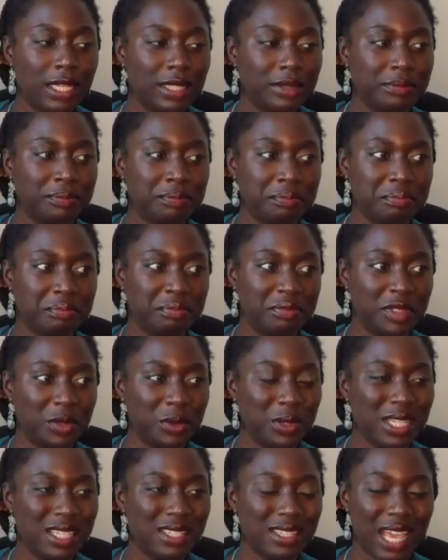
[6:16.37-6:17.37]

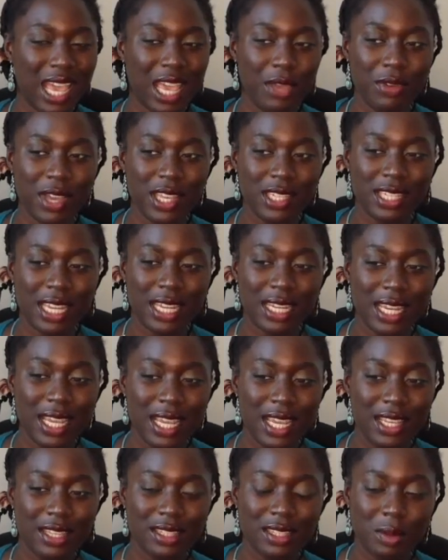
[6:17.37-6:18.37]
this guy, if I said
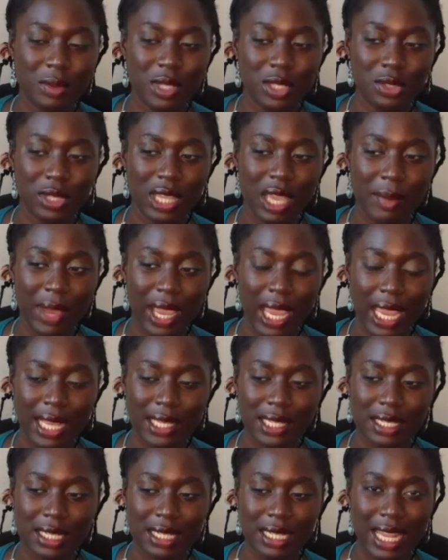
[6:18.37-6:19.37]
something to get my
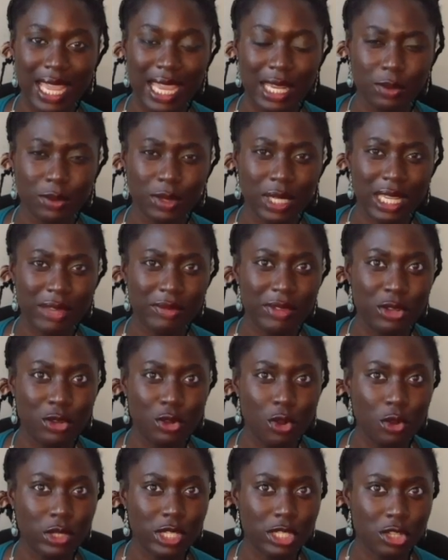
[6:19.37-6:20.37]
edges laid, will he even
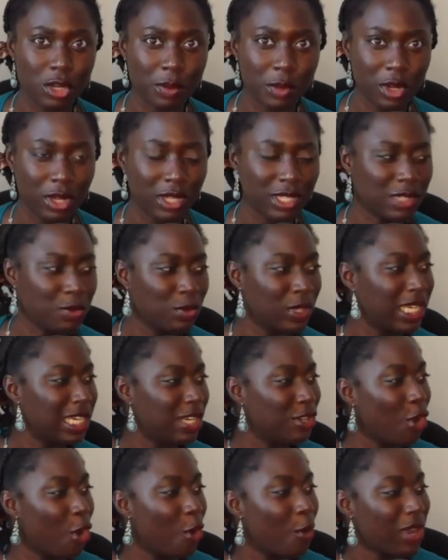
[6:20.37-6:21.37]
know the terminology? Will he
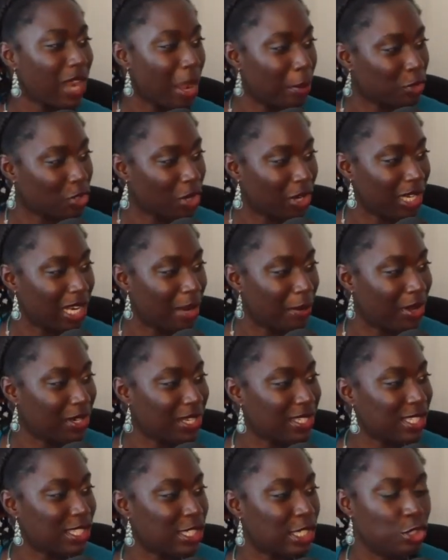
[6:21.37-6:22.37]
know what I'm talking about?
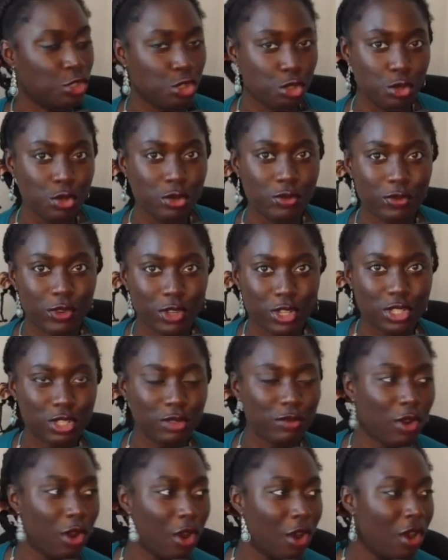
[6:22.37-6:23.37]
This is a dude, first
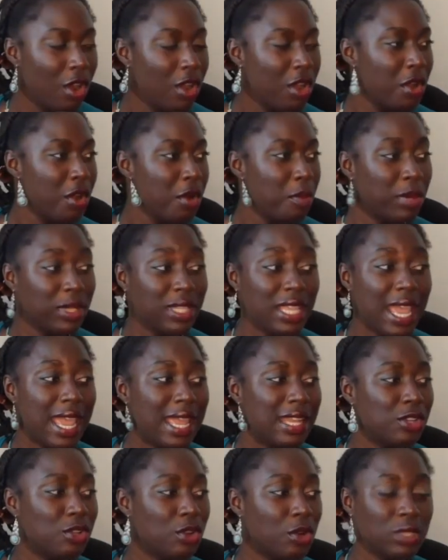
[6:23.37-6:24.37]
of all. But
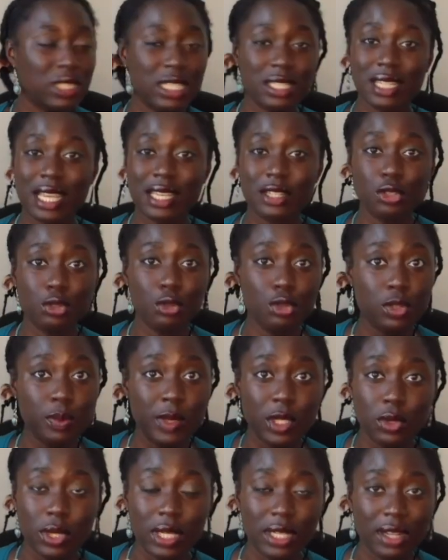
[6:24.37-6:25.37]
then, you know, these days dudes be
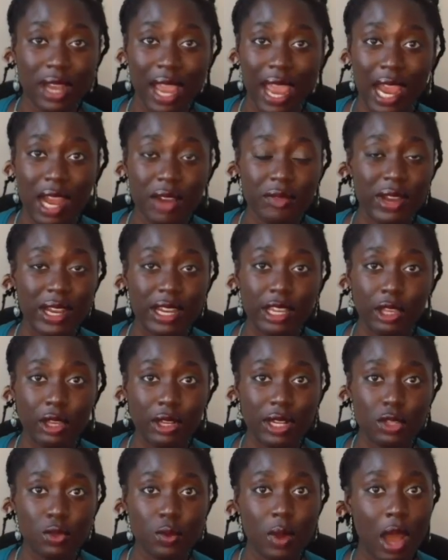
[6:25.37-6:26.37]
doing their hair very
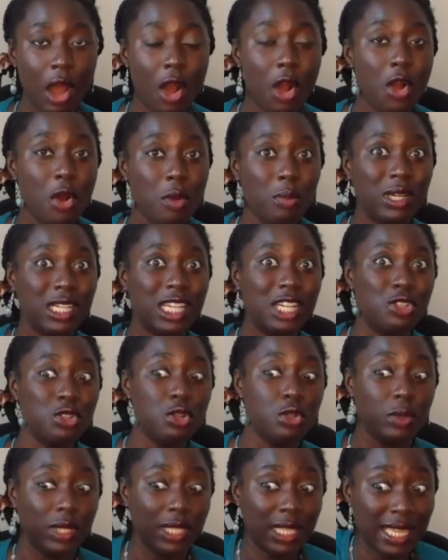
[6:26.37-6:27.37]
good as well. But a
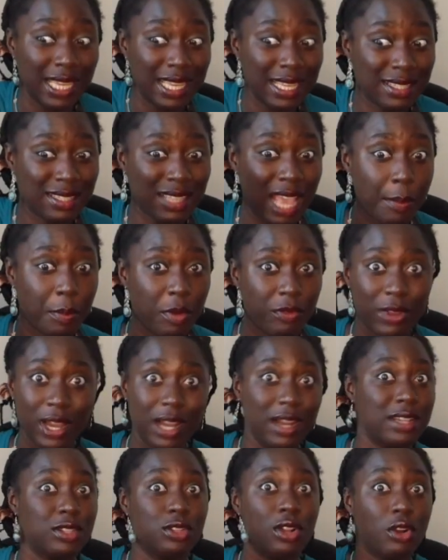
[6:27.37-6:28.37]
dude with his type of
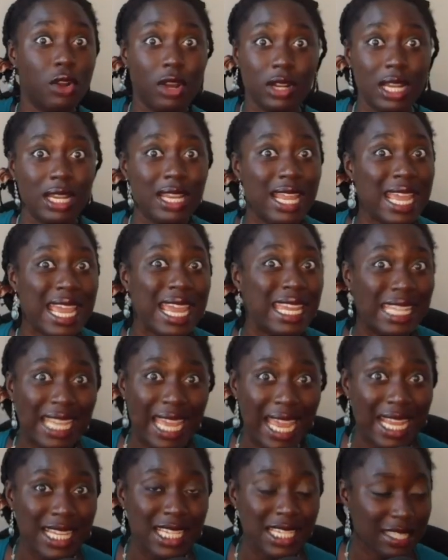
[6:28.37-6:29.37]
hair is not gonna lay any
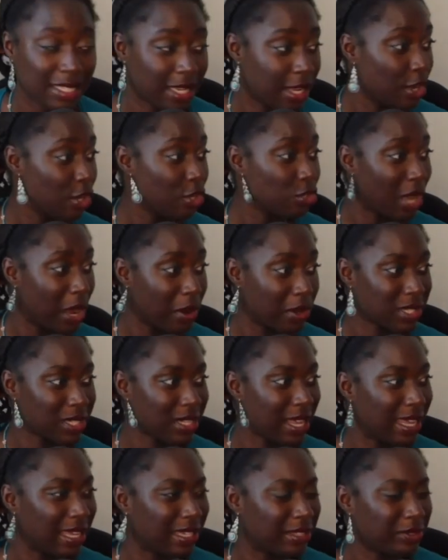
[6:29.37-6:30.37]
edges. So I was
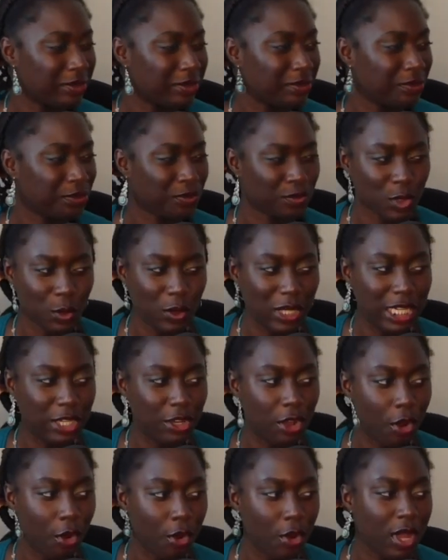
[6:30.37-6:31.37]
like, will he
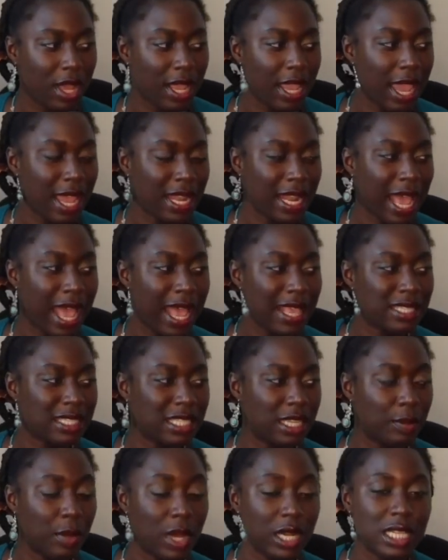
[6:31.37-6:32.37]
know? And I asked
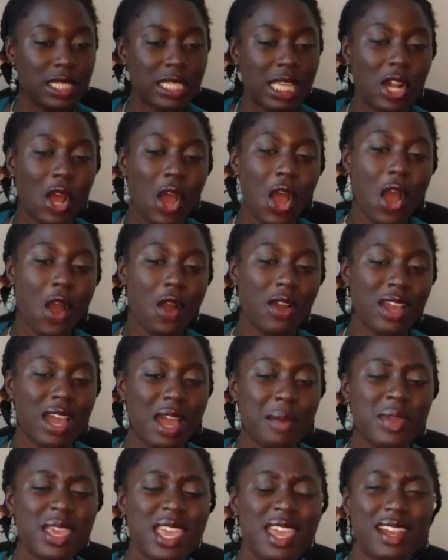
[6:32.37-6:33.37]
him, and he said, oh,
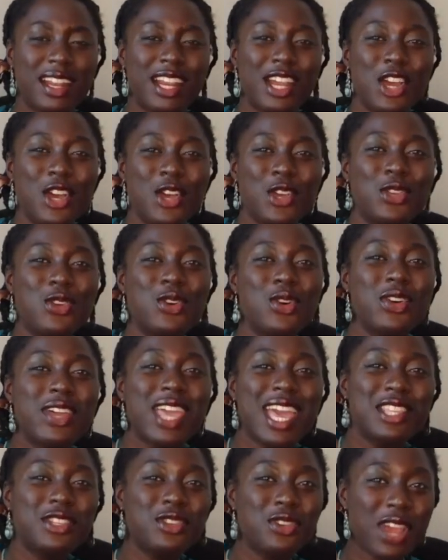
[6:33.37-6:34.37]
come here, you'll
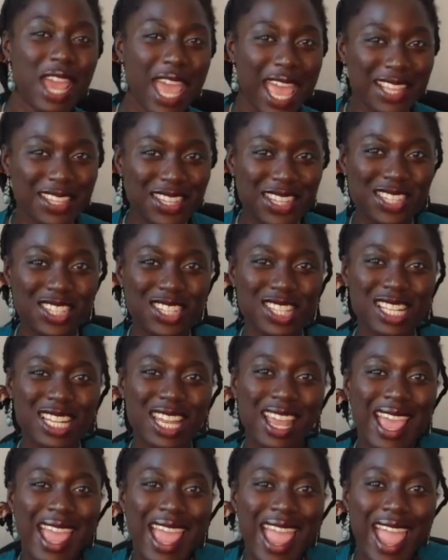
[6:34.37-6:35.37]
get your edges
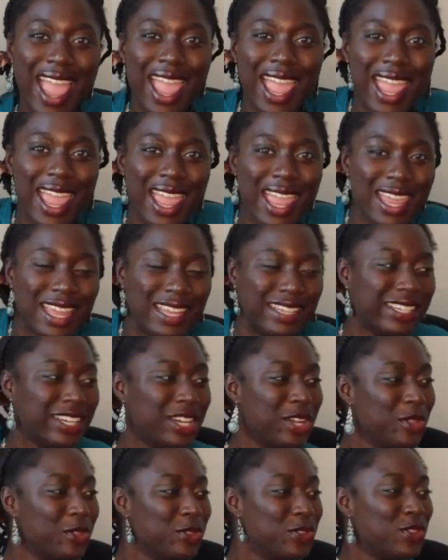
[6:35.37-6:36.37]
laid,
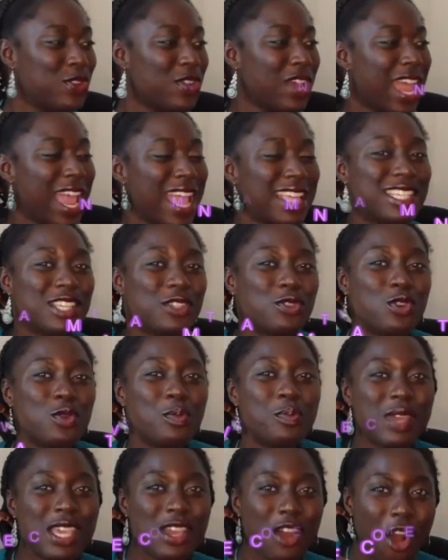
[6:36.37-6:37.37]
your edges will
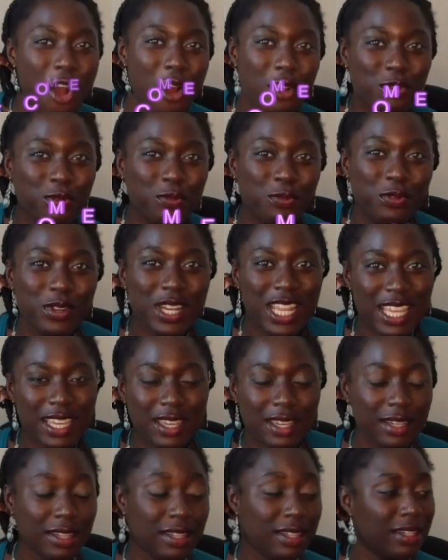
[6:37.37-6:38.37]
be on
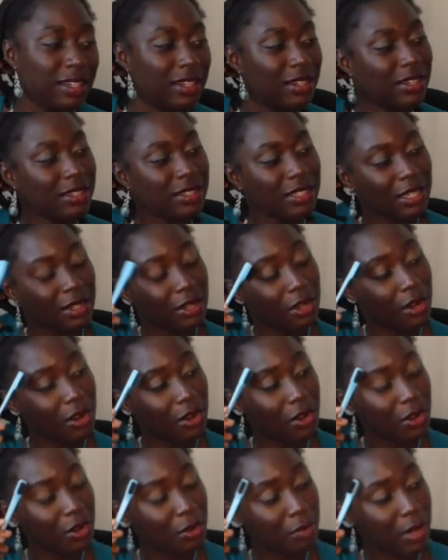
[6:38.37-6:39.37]
fleek. I was like,
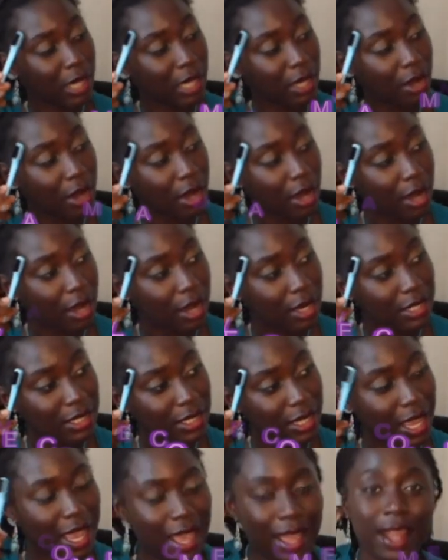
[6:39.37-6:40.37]
oh my gosh.
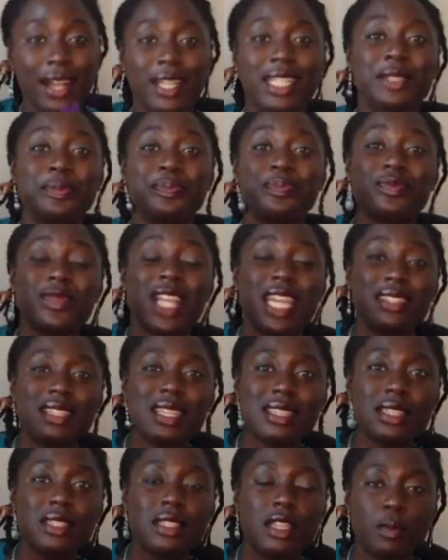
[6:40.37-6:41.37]
And
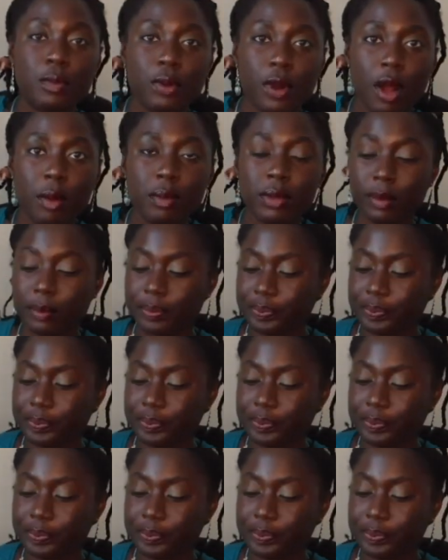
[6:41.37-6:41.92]
this is the problem,